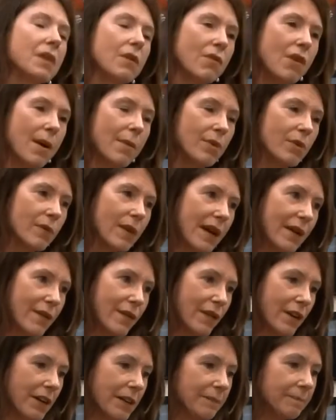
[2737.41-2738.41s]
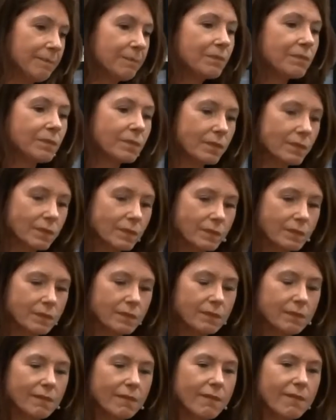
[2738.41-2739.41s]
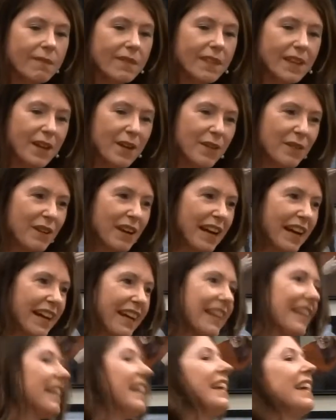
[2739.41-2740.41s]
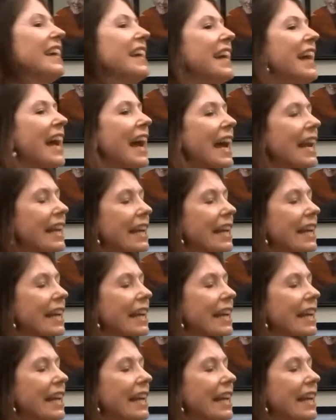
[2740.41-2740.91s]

Robert Redford. Yeah. yeah.